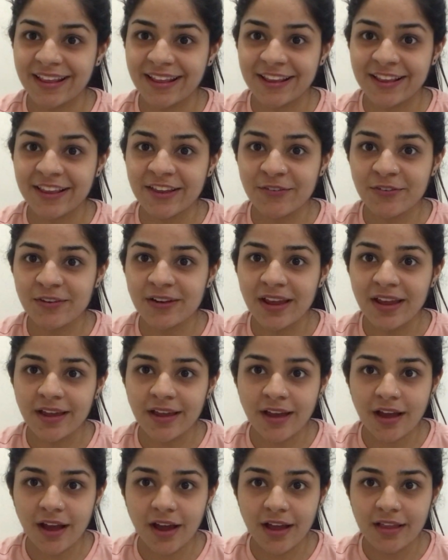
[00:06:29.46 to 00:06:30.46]
they were
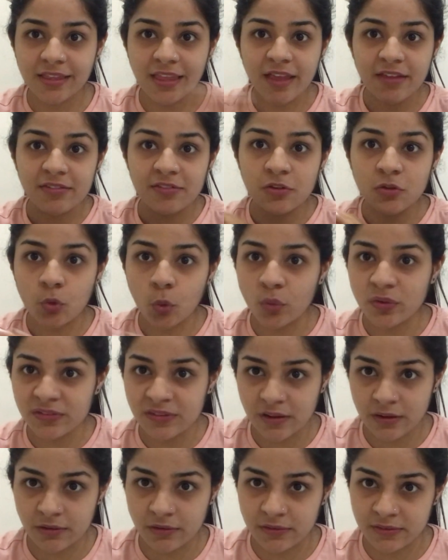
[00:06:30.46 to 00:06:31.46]
like, there's no
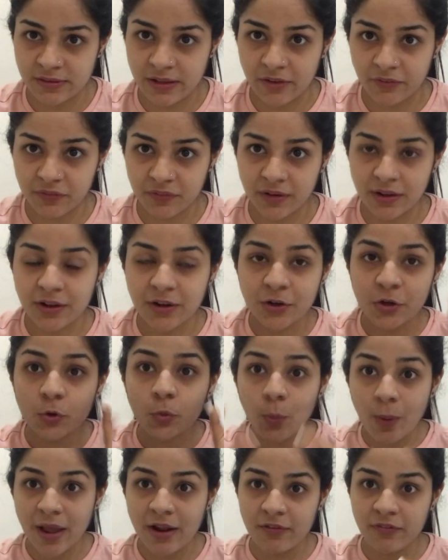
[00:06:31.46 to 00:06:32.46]
Snickers left.
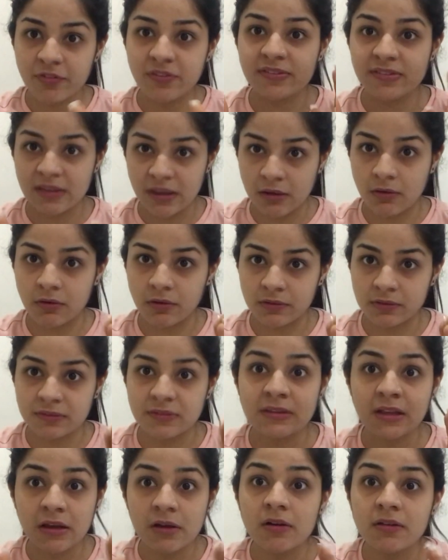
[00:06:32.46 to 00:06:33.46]
12 Snickers.
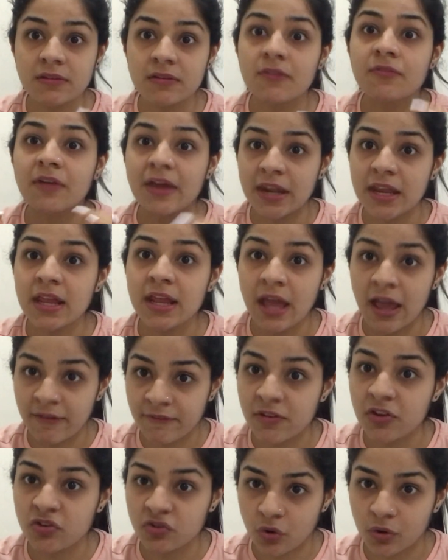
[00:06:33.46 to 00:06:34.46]
Snickers is a very
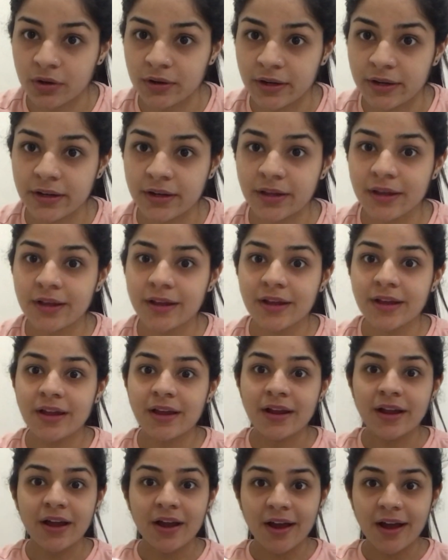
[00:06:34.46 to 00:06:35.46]
heavy chocolate.
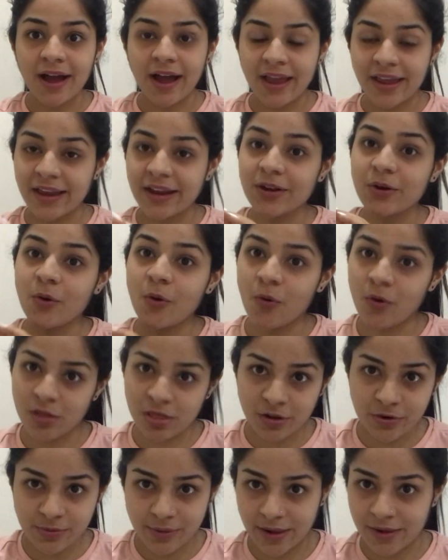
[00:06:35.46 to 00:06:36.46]
I ate all
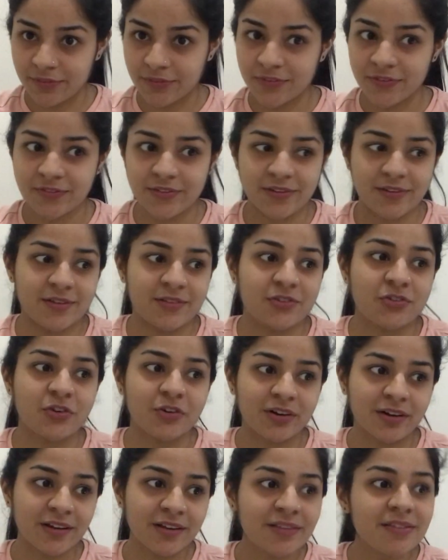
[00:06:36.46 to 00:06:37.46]
the 12
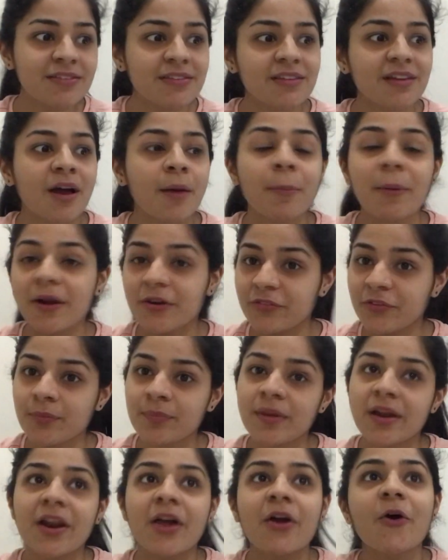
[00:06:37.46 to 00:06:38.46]
chocolates. Apart from
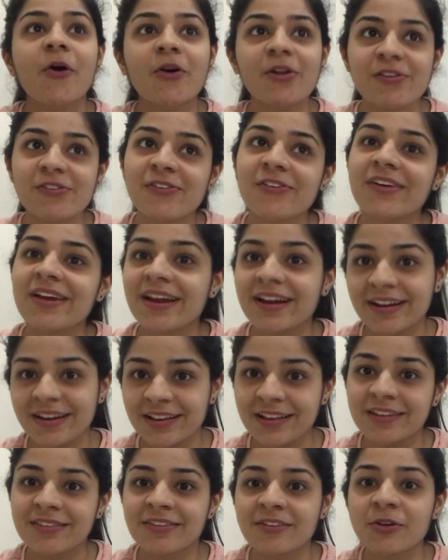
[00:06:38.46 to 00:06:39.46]
that, I also ate
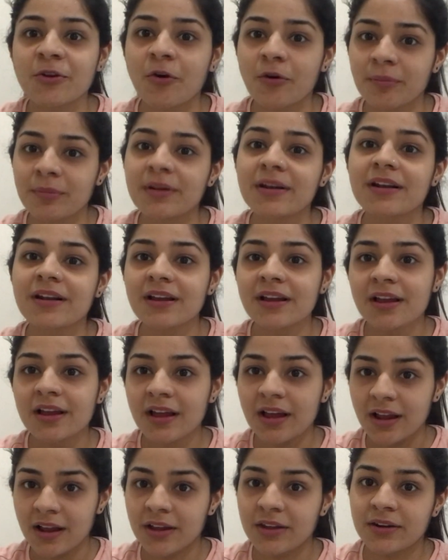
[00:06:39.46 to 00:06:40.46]
the normal
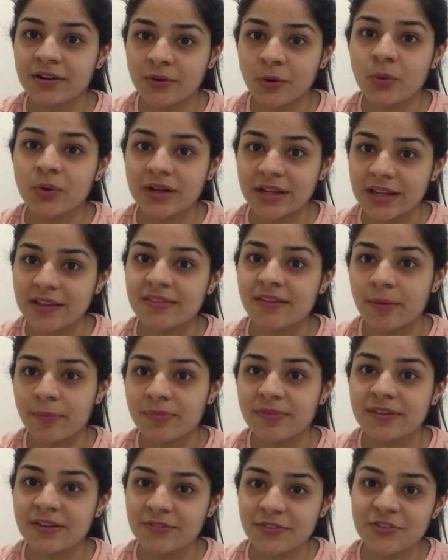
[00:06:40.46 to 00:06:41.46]
roti
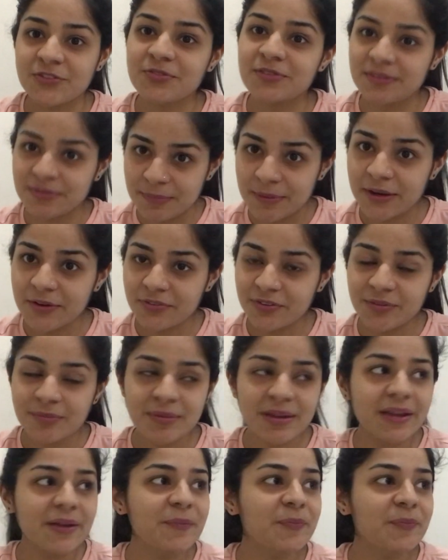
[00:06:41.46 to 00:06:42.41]
sabzi which was made for me.